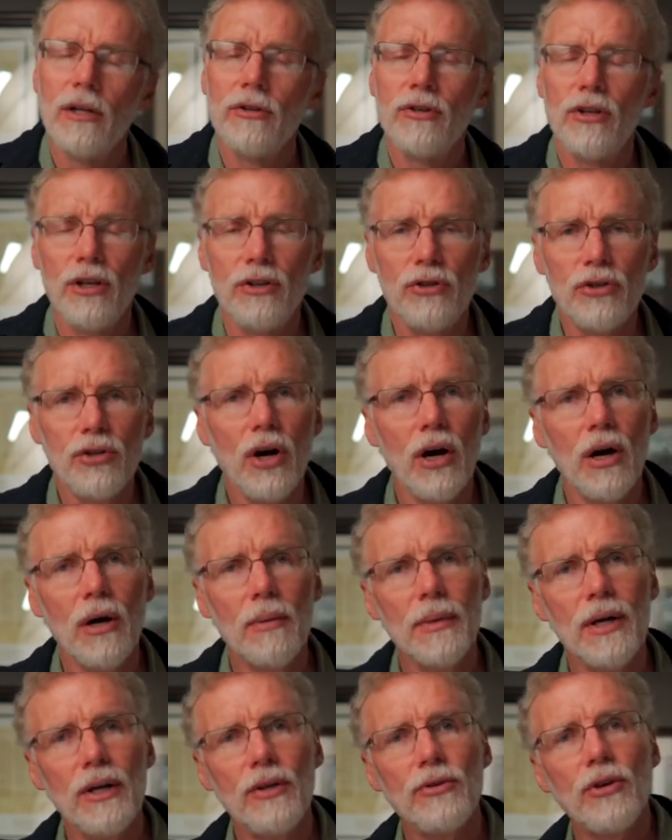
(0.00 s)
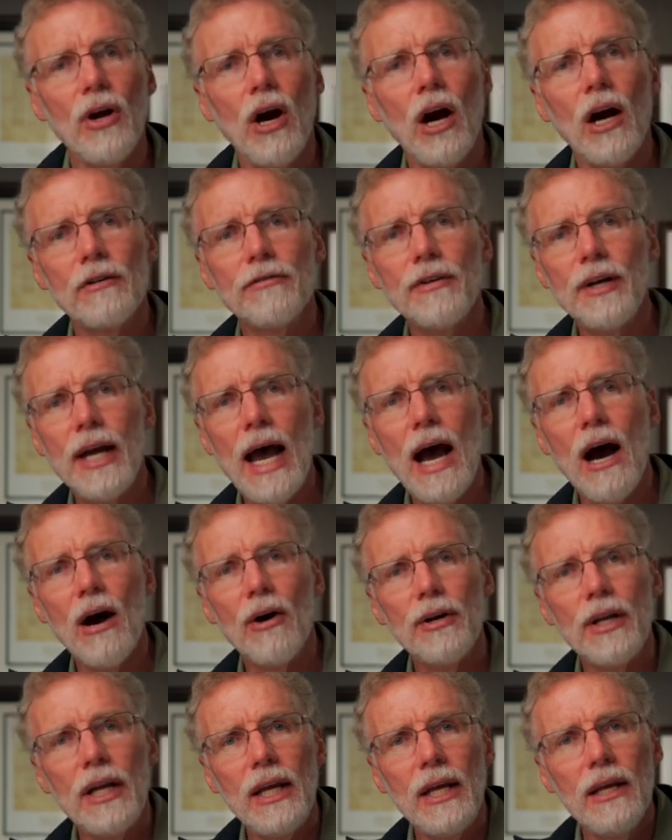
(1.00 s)
determines our
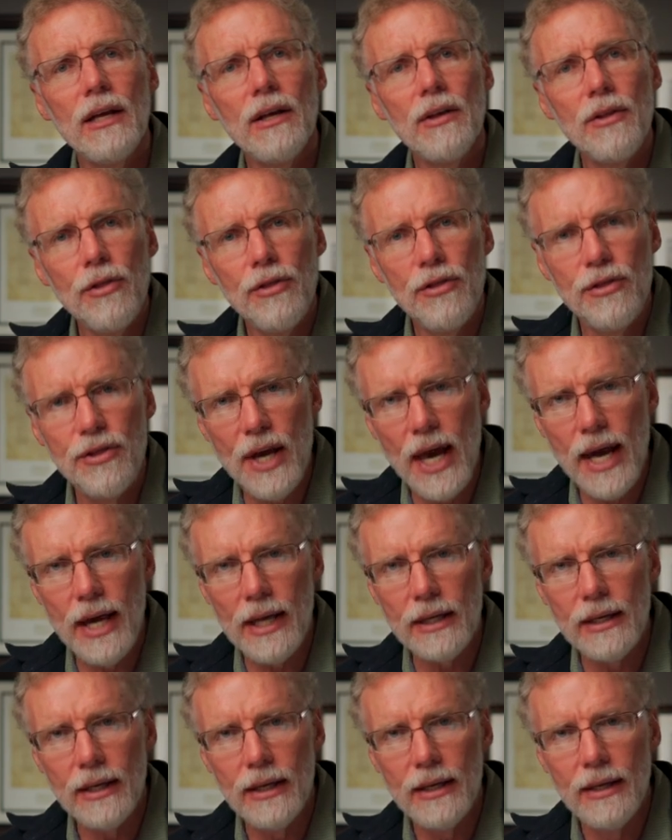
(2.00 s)
reality then.